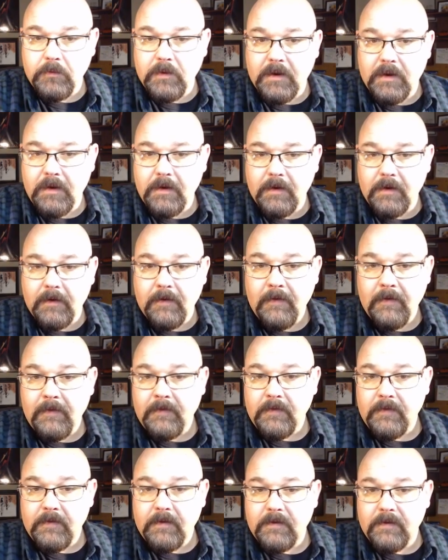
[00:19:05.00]
here,
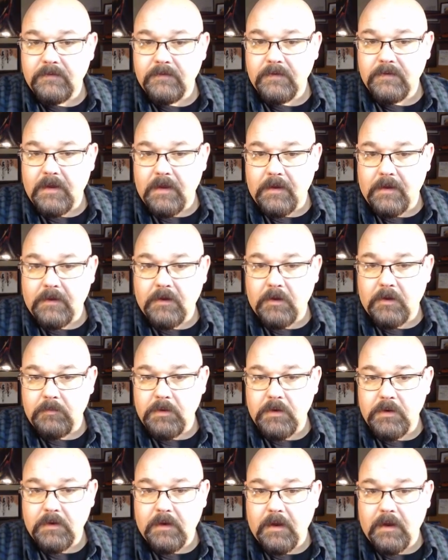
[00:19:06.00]
and saying,
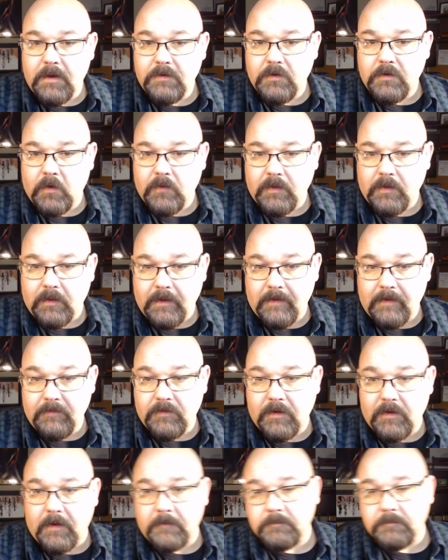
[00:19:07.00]
communicate, turn the lights
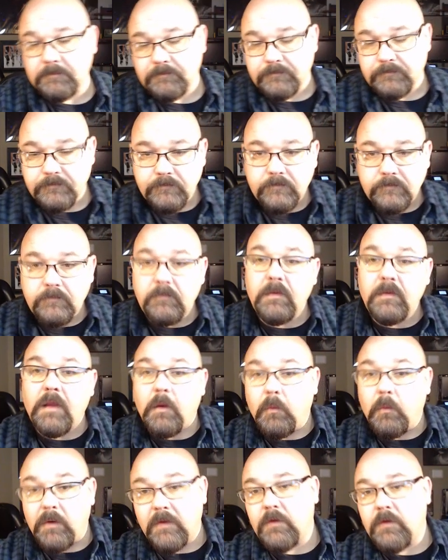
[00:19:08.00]
on.
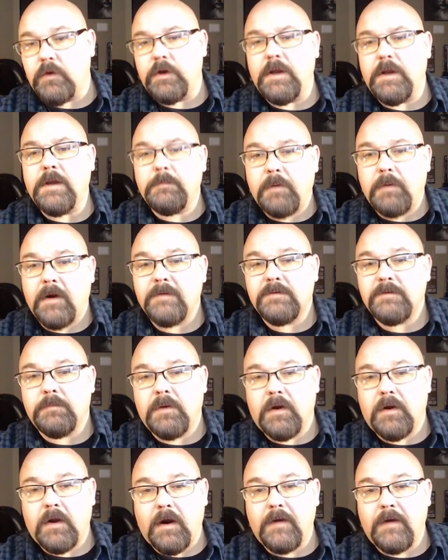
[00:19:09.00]
One of the unique parts
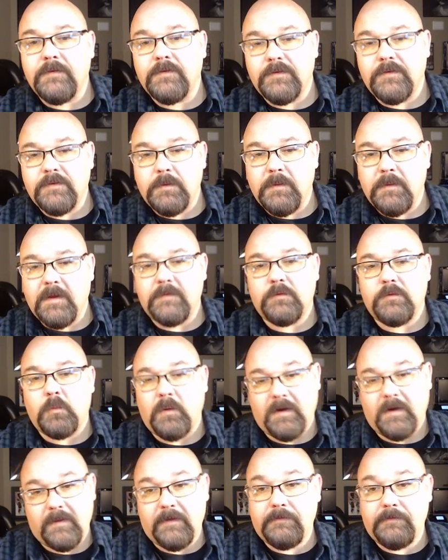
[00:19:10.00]
about our system, it's
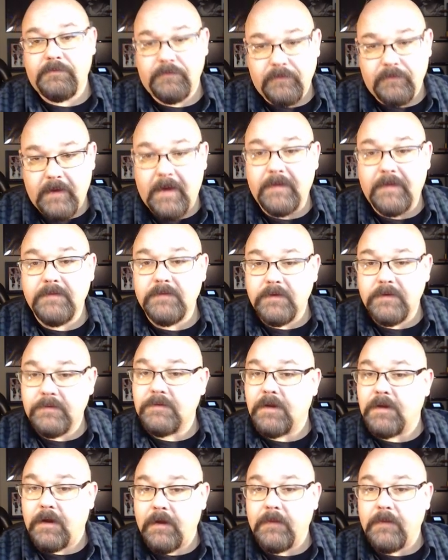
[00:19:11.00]
one of the
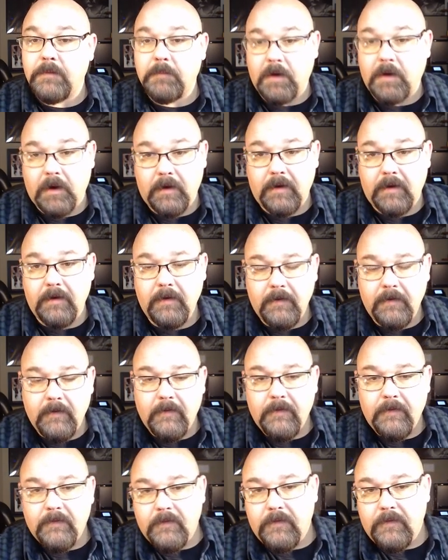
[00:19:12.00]
fastest on the market.
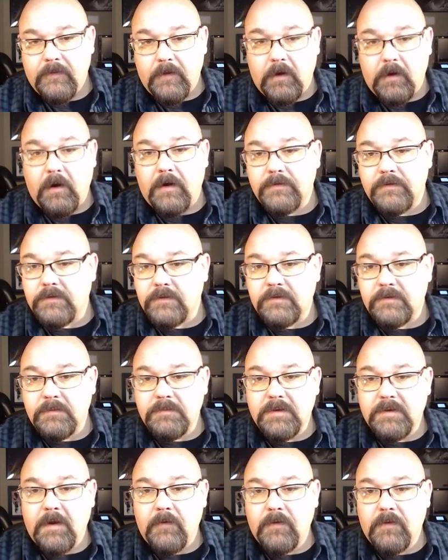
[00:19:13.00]
There are
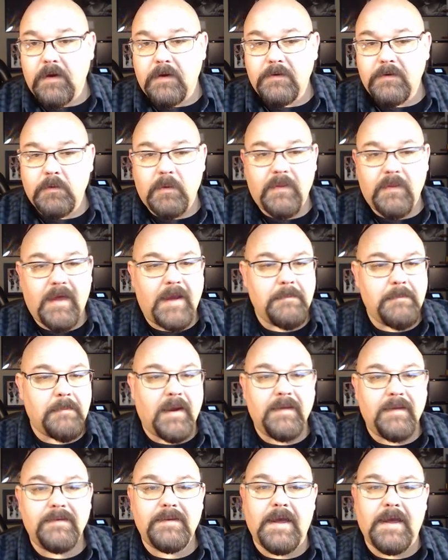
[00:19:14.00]
systems out there to where that
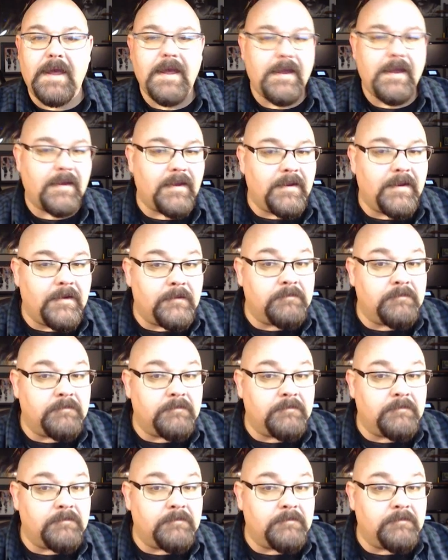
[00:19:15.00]
might take